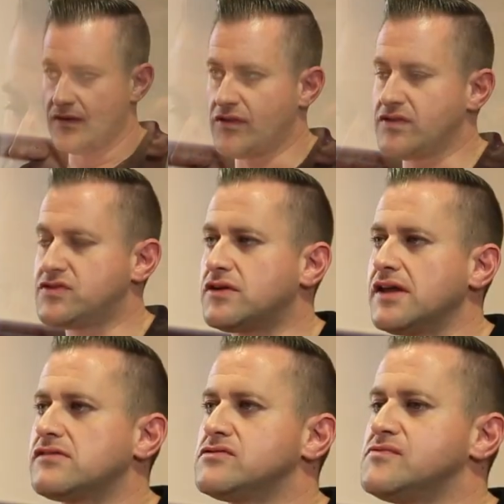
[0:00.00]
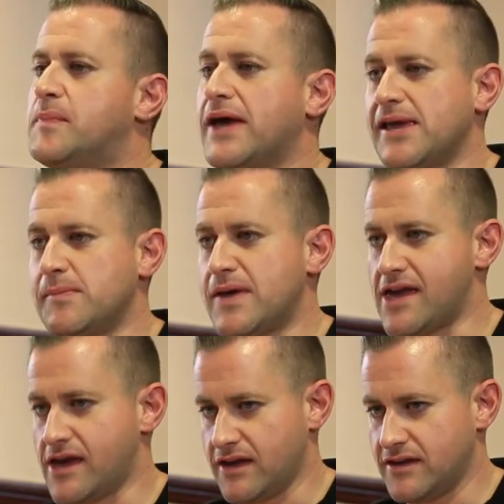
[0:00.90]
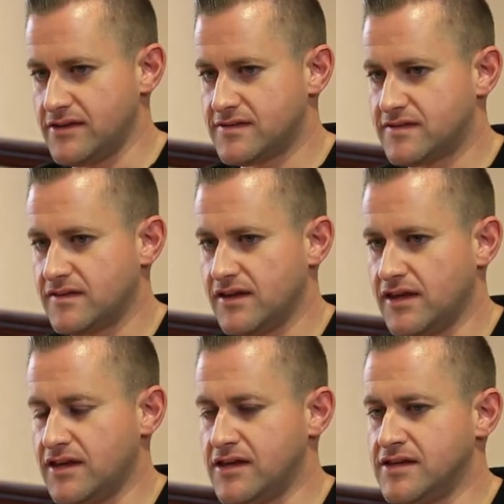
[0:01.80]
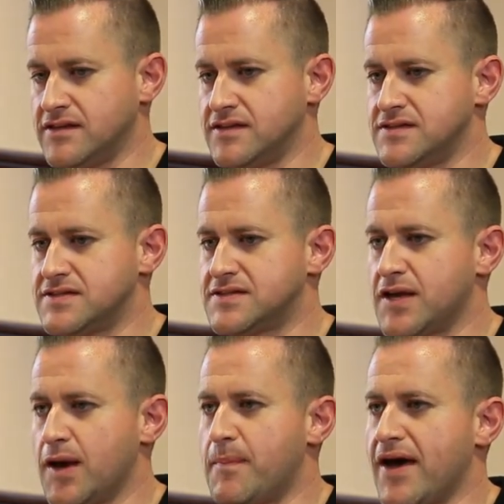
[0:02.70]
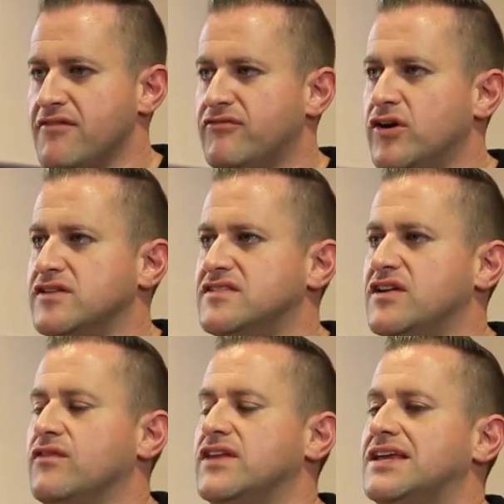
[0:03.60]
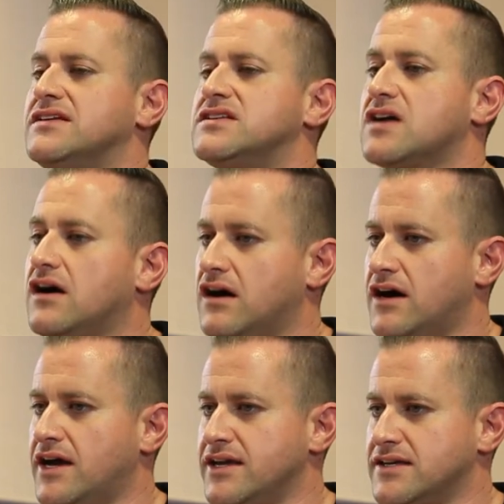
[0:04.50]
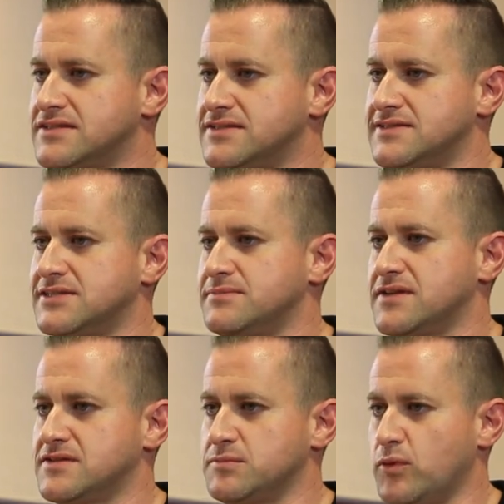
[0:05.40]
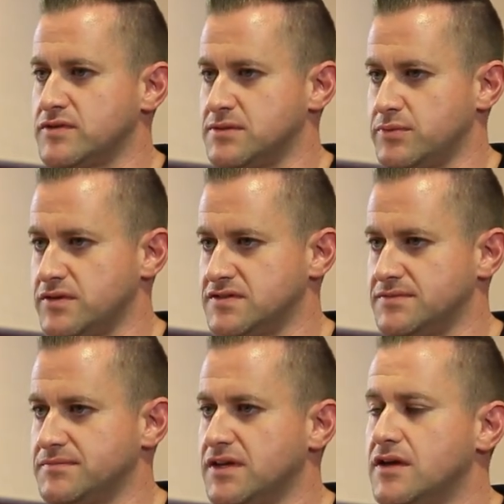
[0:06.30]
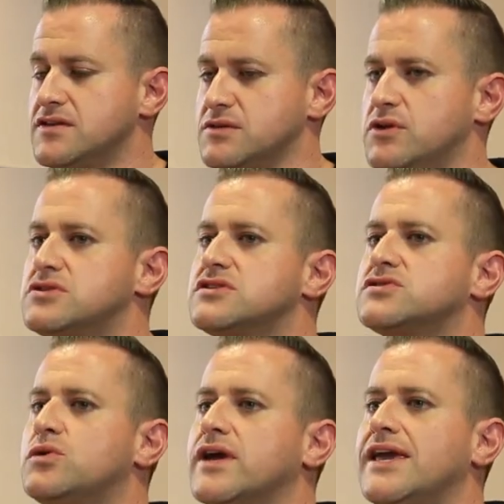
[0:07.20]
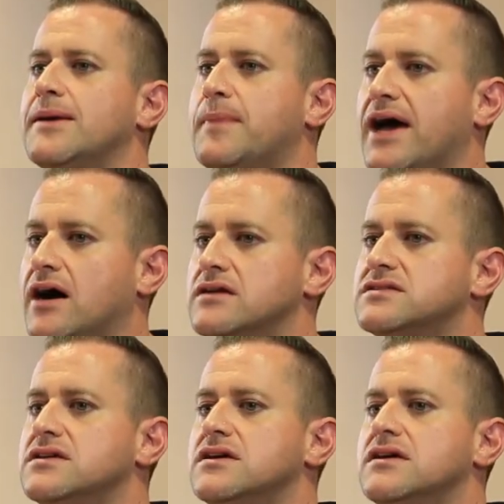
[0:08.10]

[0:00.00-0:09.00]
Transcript: The strengths of PBS is about focusing on the entire system that supports the person. So I'm not just talking about